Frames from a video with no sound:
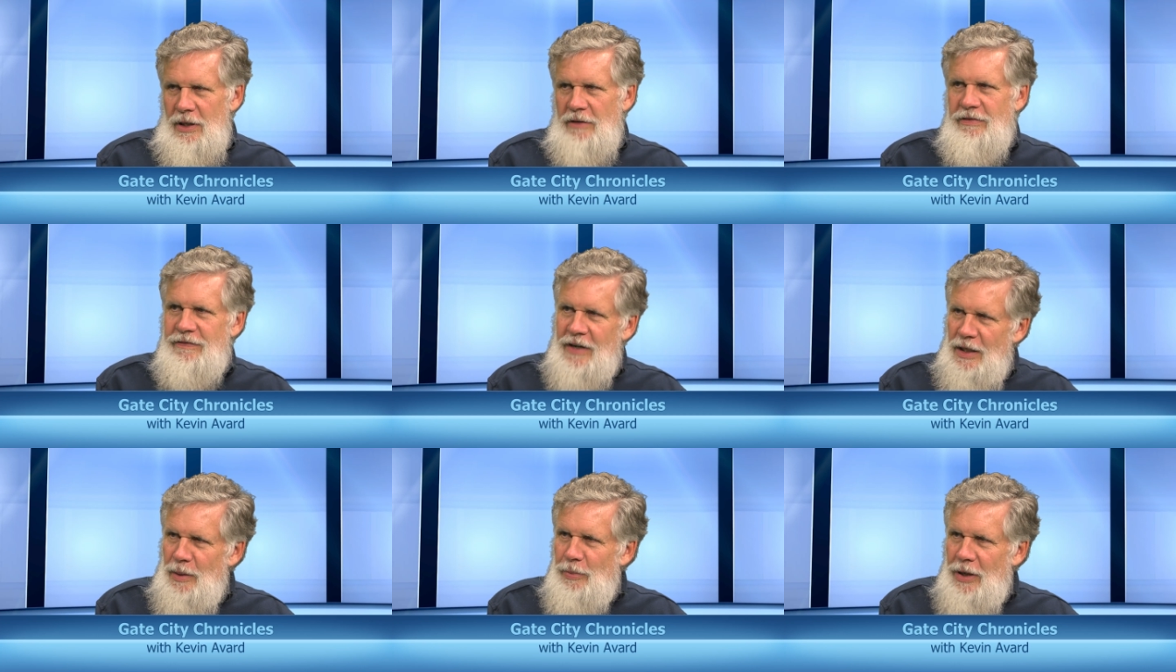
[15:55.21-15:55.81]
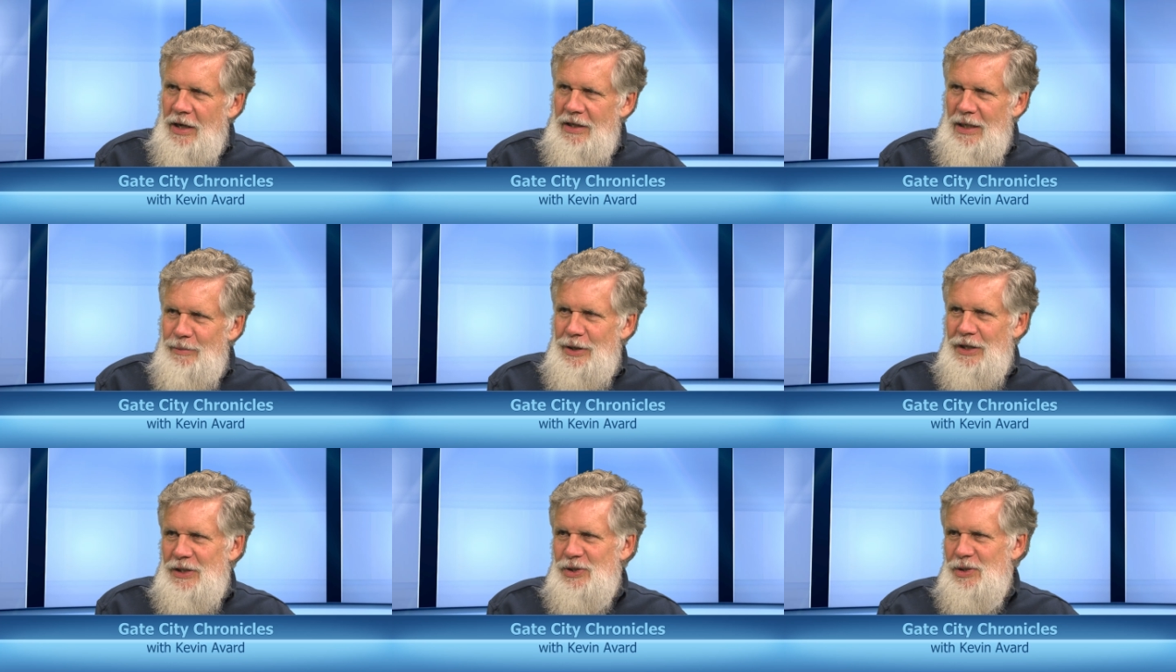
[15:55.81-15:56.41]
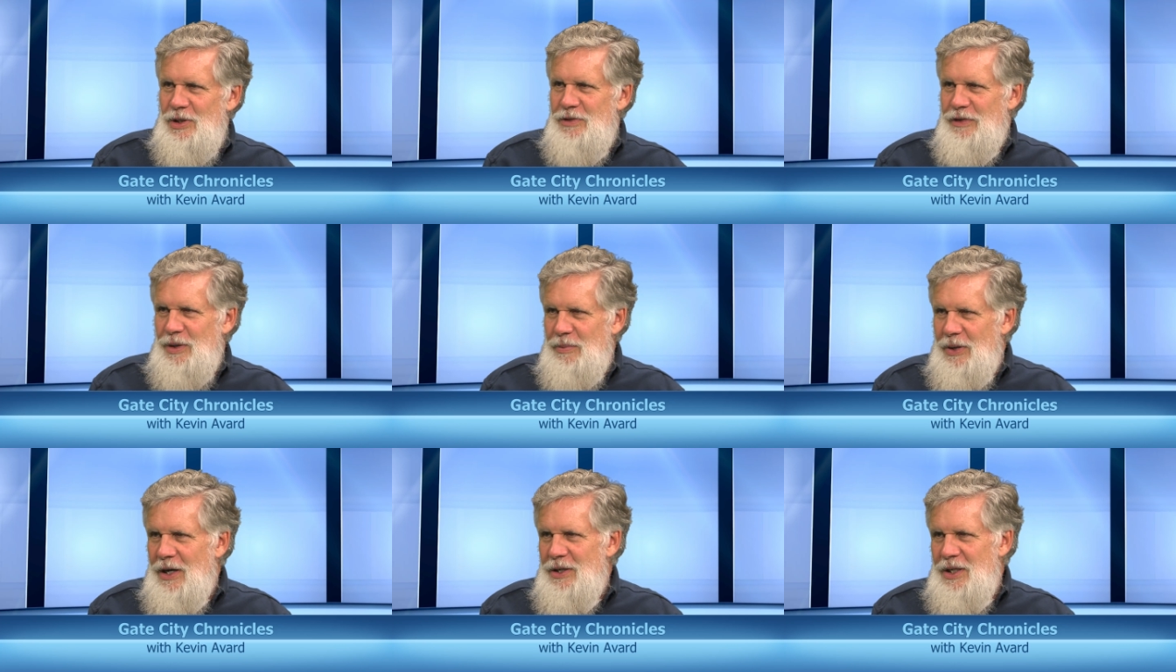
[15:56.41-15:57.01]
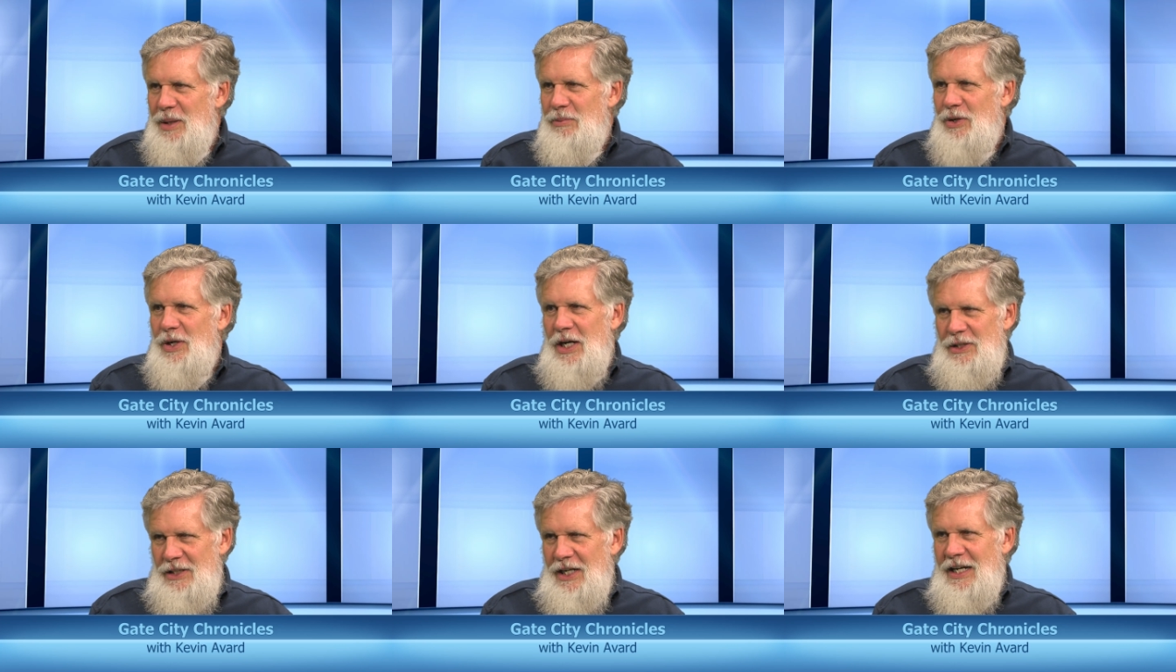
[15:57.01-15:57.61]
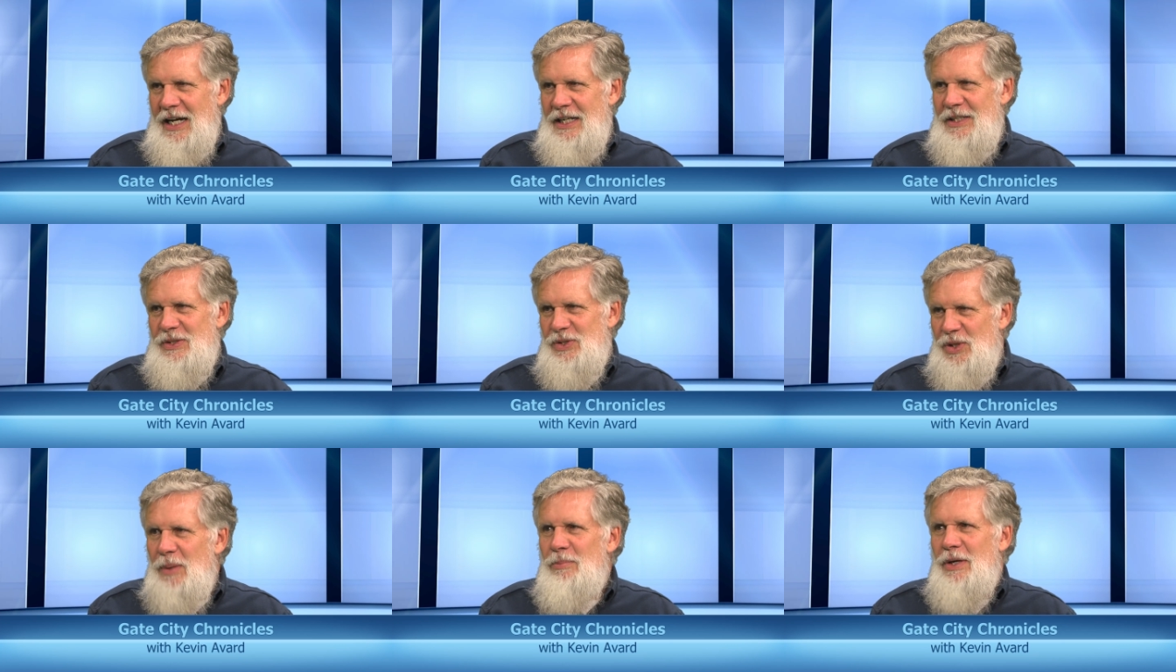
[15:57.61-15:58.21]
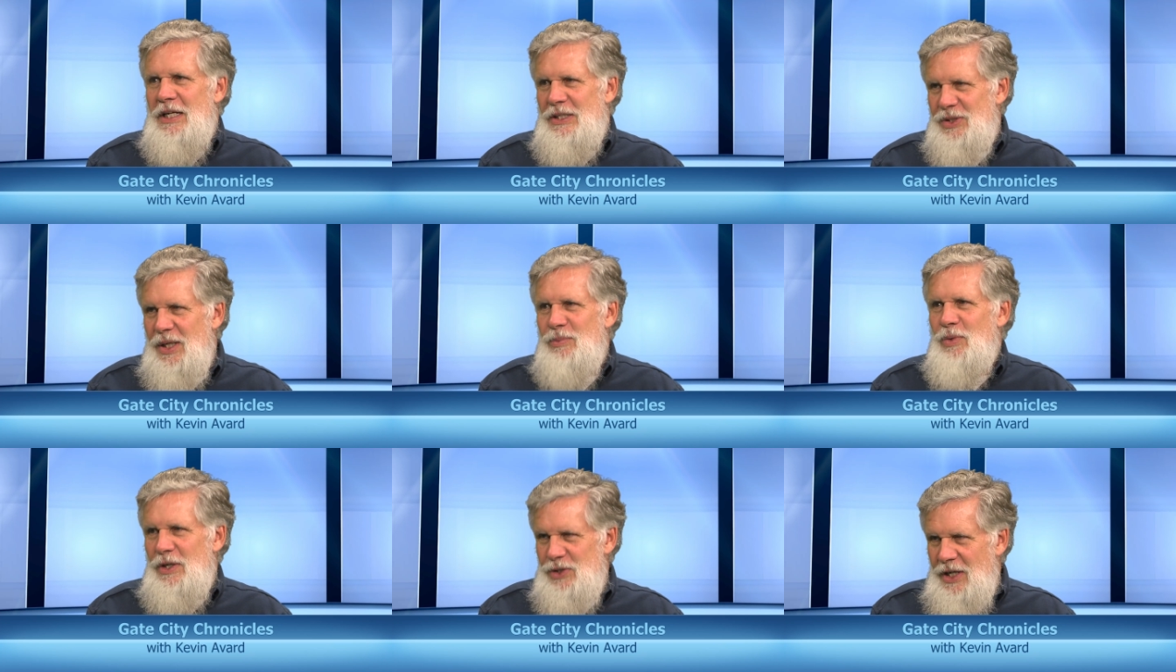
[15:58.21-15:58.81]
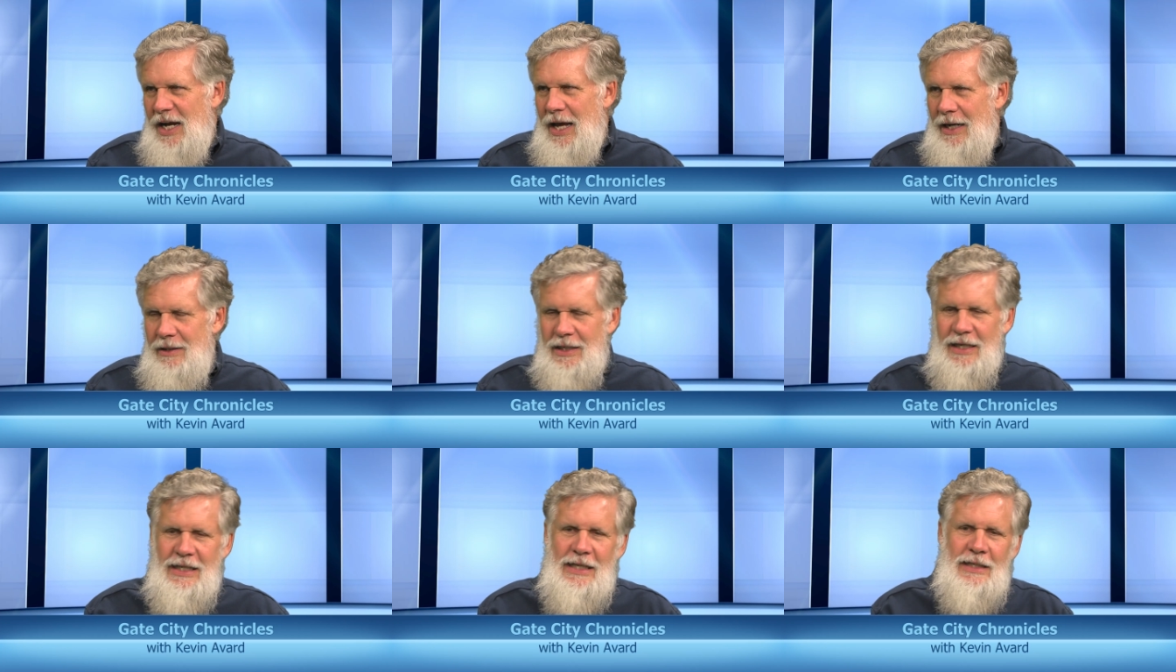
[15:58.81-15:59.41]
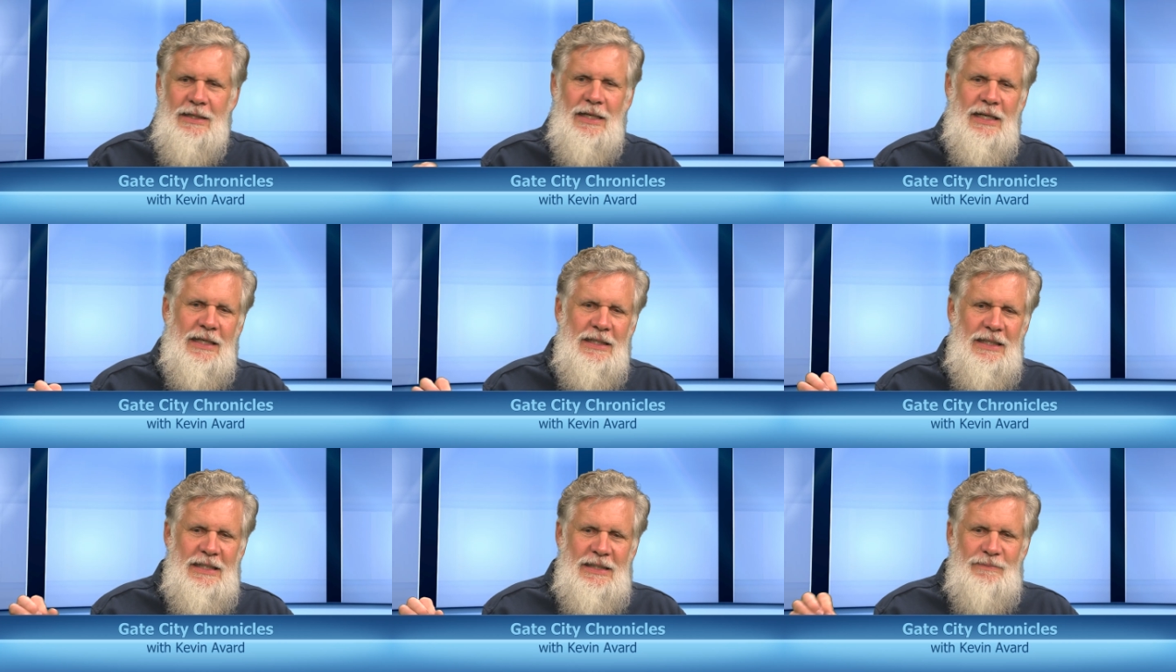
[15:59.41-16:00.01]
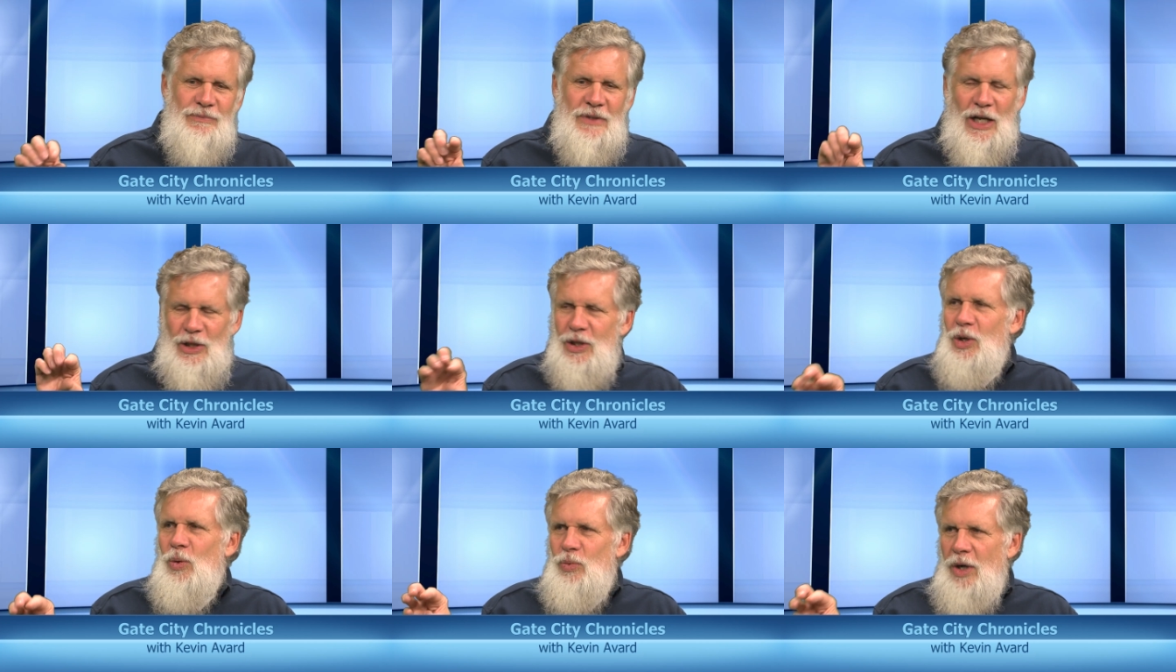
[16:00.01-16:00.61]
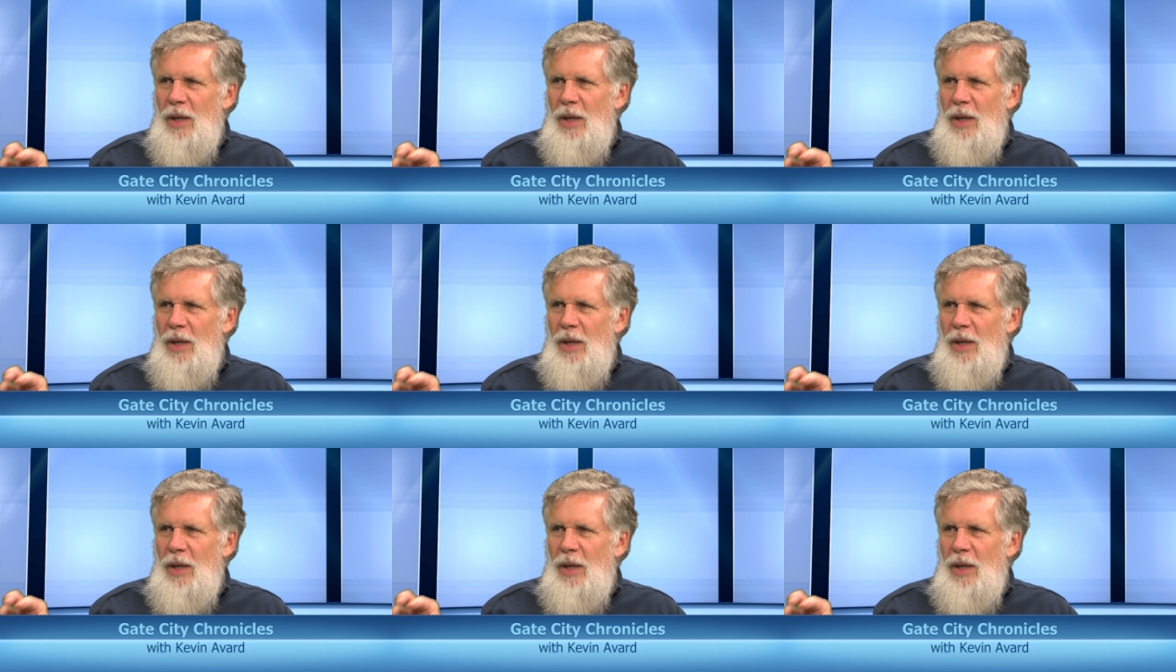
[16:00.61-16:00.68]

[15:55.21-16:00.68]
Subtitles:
And if you find the part number, you can search for the part number online, and somebody somewhere's got it. I needed a little